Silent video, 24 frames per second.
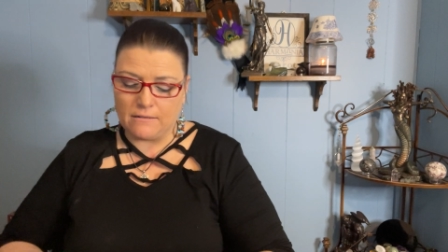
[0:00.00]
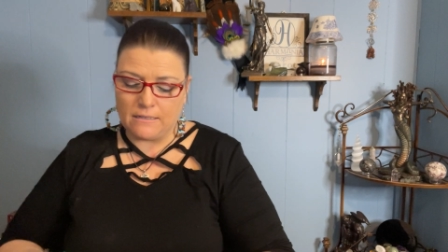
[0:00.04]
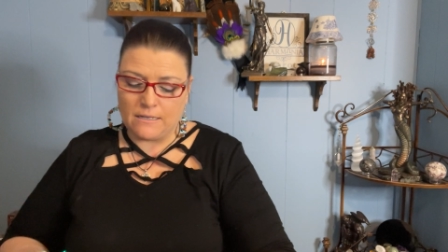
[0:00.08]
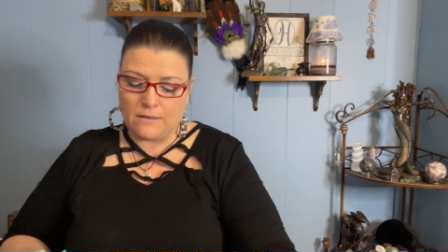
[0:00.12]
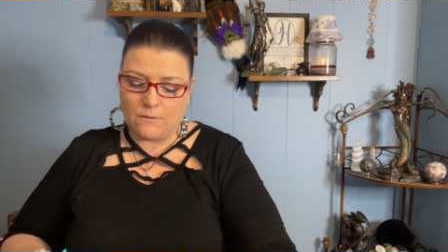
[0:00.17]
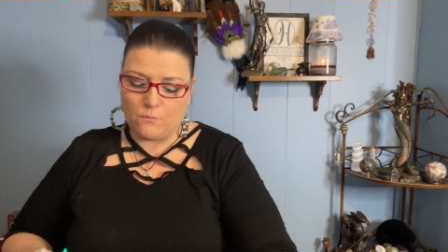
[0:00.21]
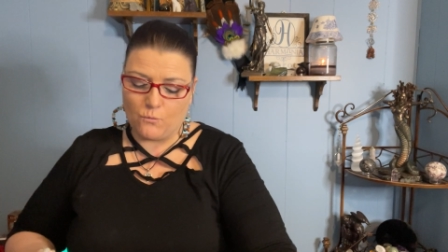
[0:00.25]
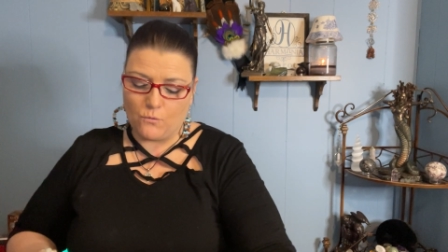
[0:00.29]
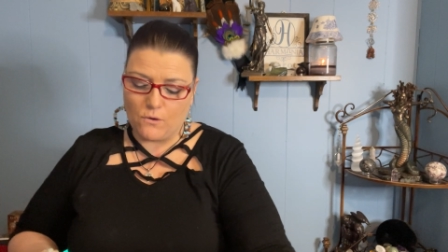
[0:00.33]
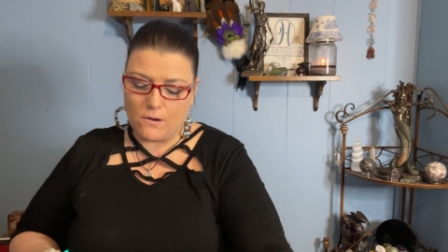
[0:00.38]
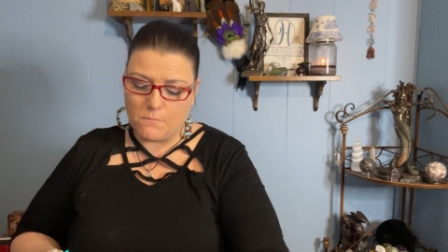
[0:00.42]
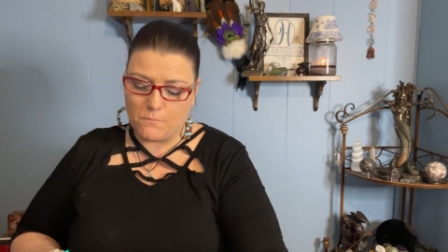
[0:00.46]

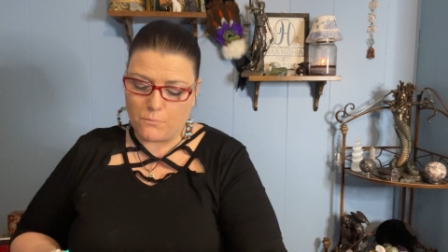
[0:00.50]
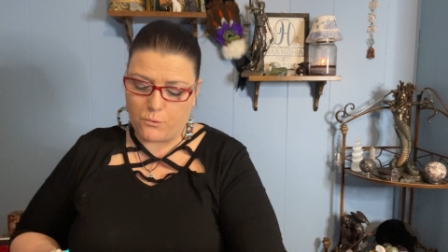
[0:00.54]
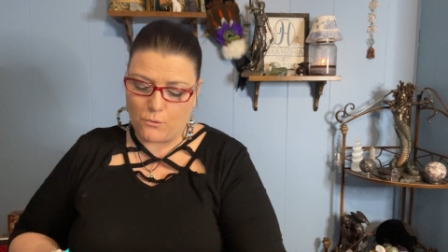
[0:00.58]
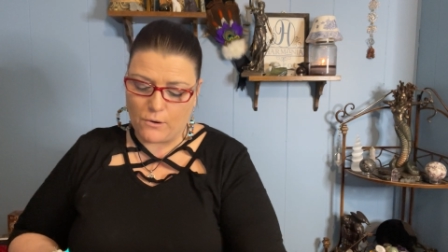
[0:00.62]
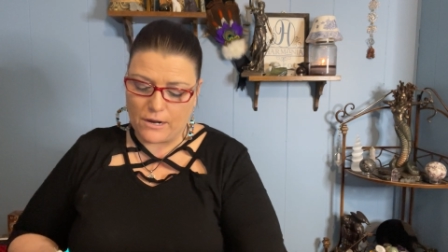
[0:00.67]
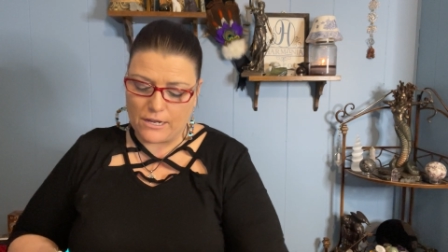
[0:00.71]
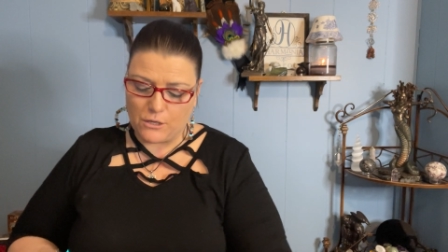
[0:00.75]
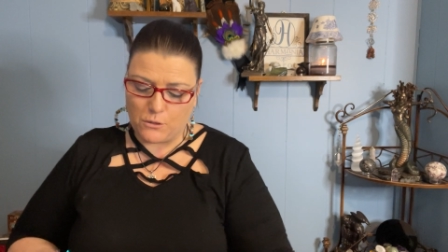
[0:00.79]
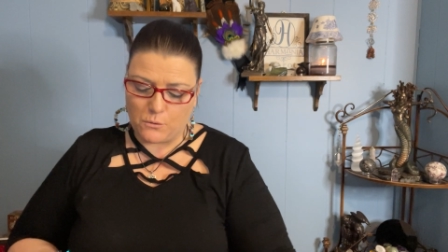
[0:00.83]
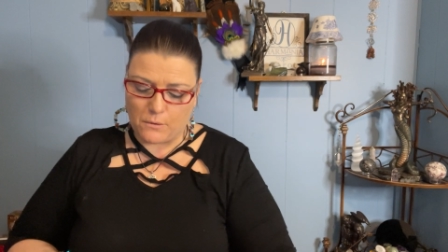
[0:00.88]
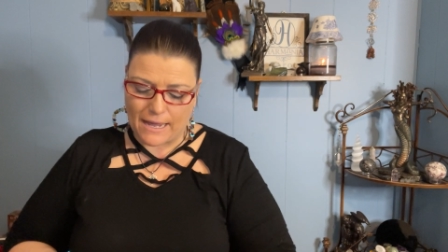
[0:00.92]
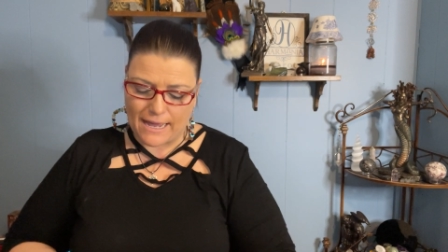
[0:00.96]
at one
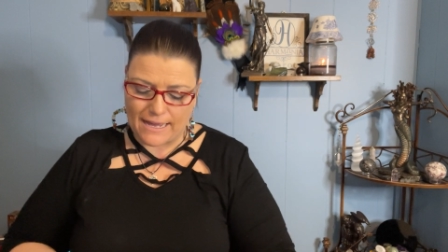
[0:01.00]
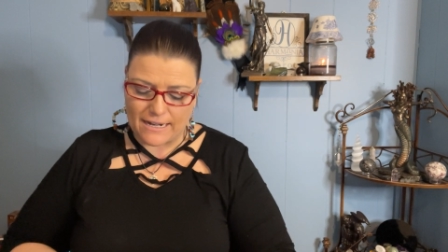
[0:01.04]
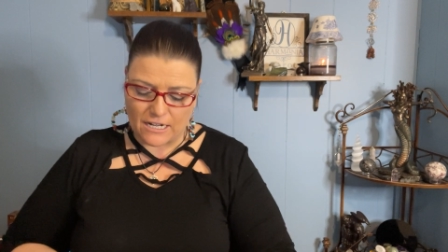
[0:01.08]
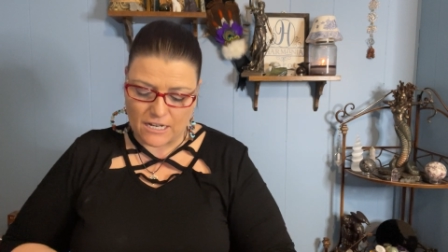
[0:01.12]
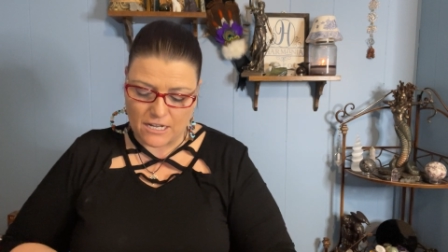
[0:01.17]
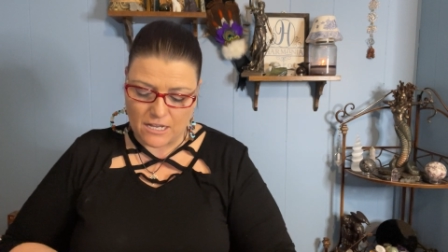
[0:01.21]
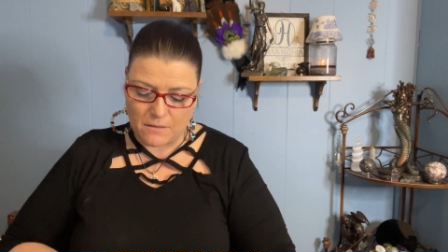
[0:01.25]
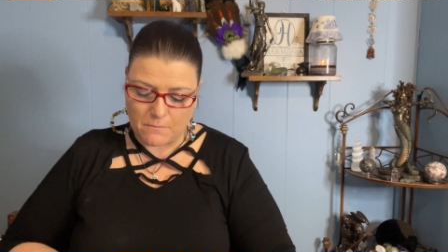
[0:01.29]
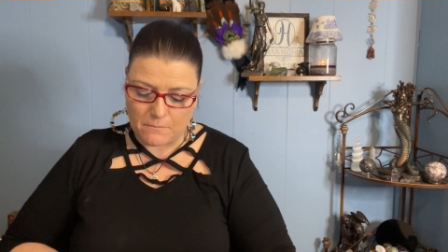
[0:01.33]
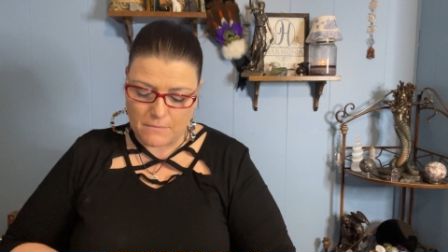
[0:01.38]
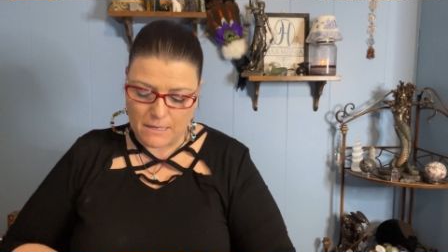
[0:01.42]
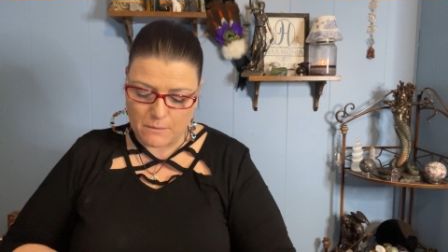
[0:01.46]
point you had a
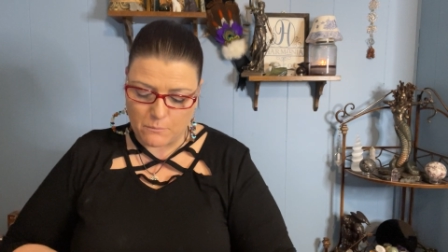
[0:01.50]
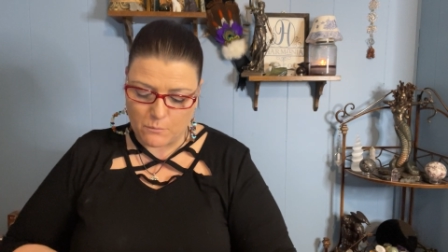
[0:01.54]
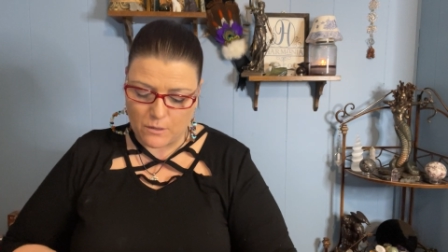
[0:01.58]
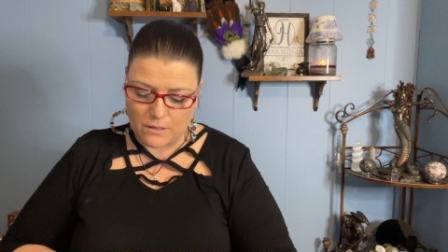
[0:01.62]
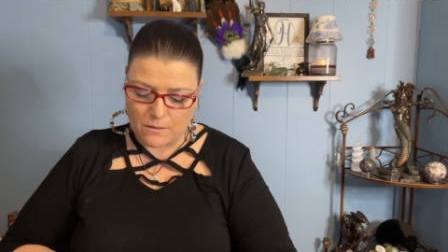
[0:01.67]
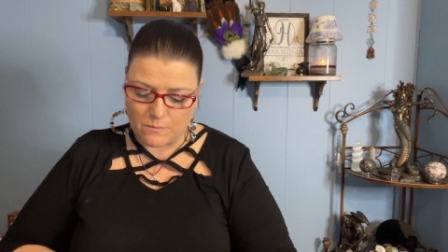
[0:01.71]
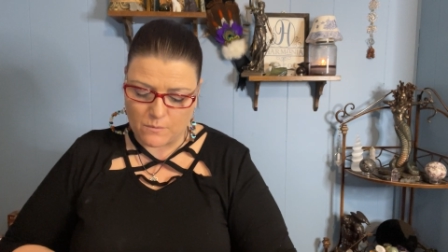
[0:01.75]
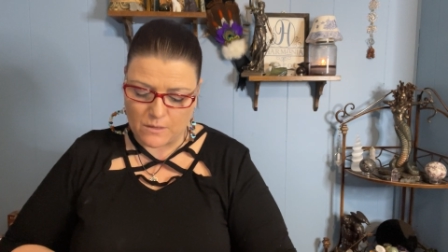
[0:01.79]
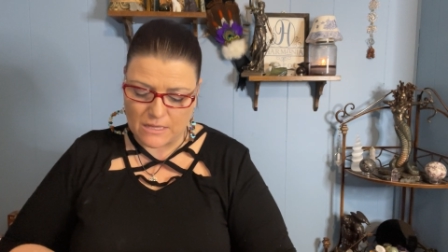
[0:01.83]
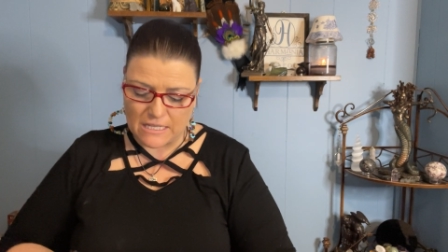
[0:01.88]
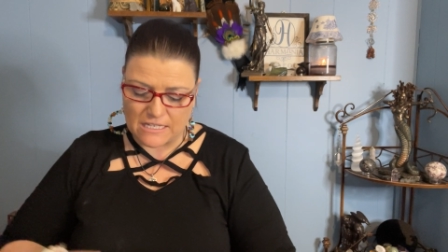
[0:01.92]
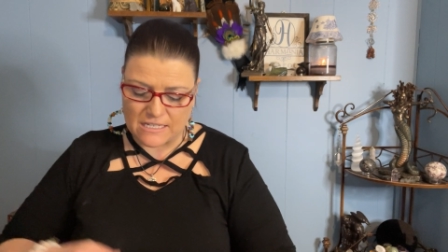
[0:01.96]
commit
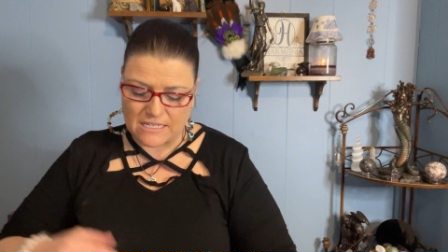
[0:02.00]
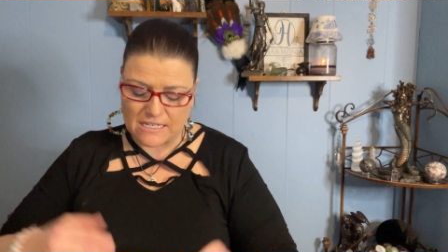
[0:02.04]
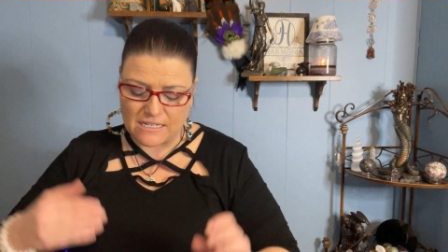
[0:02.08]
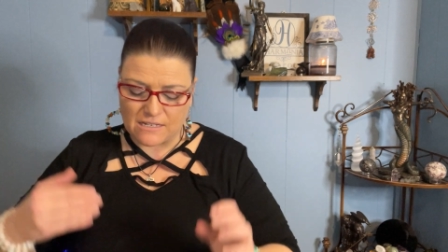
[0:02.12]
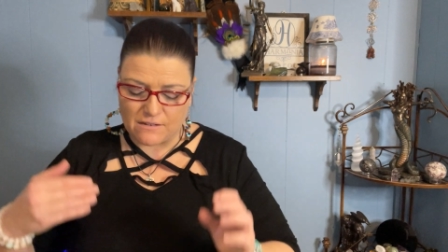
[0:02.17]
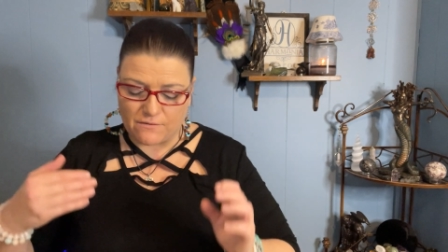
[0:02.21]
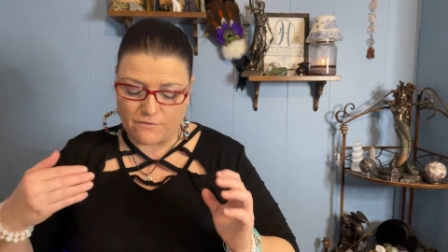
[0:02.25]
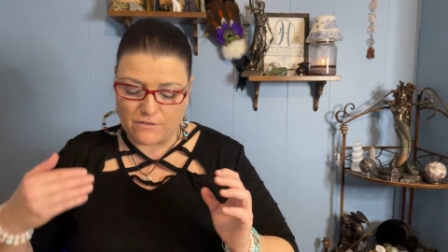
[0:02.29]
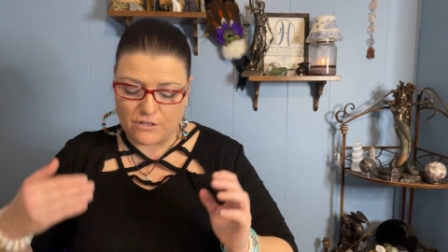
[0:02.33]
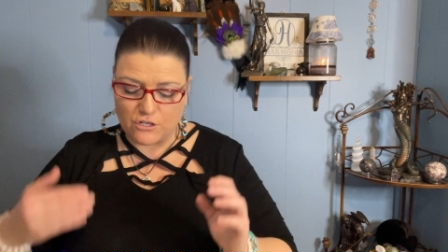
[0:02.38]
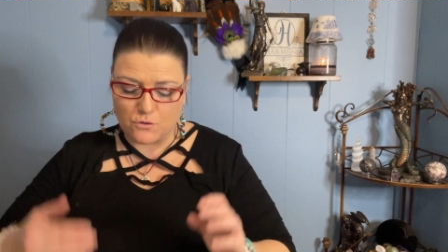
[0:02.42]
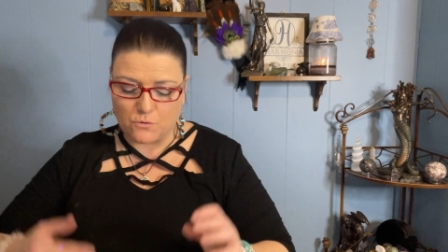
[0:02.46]
with, with, this
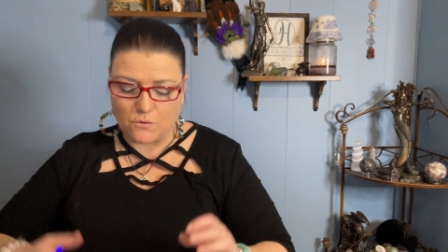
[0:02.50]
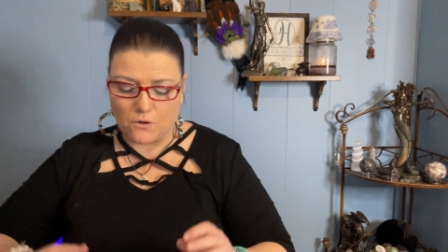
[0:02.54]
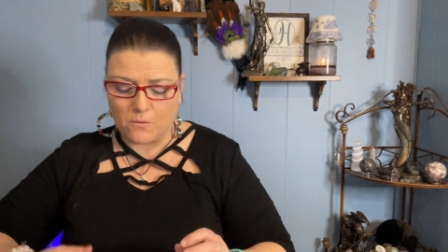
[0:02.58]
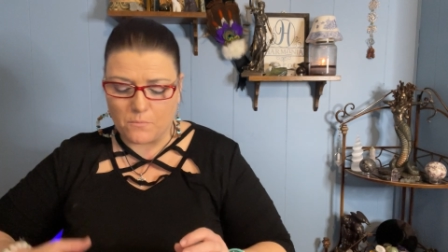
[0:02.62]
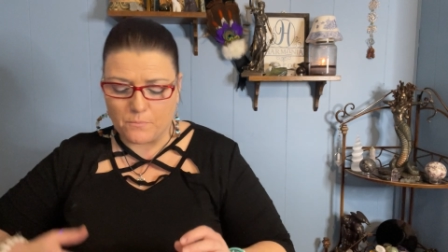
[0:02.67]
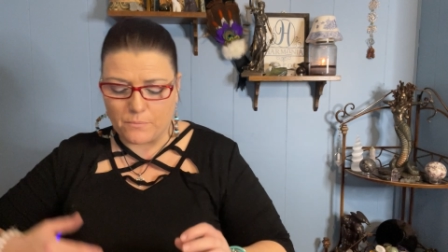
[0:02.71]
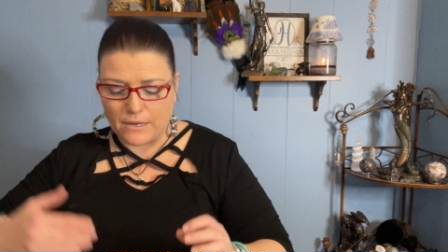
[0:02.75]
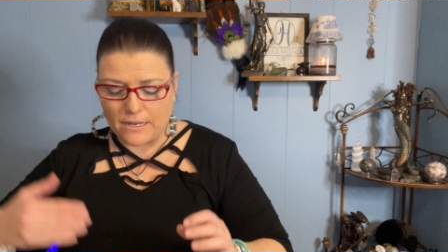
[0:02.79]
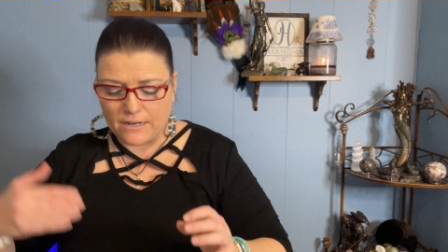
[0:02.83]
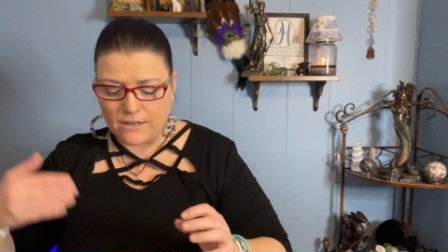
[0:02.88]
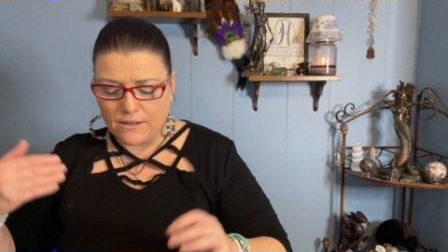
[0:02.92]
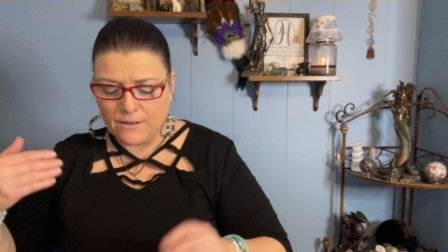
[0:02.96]
individual,
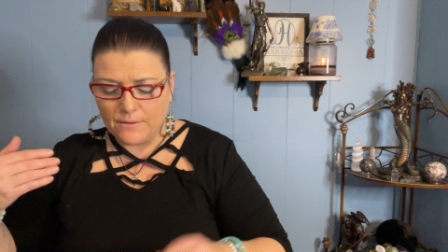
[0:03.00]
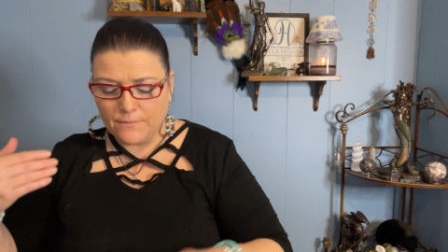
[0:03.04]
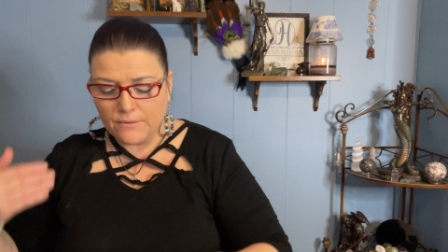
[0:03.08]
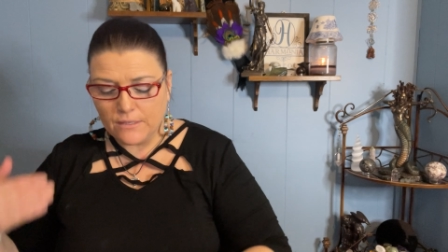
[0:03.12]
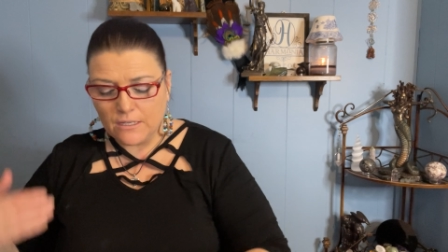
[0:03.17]
but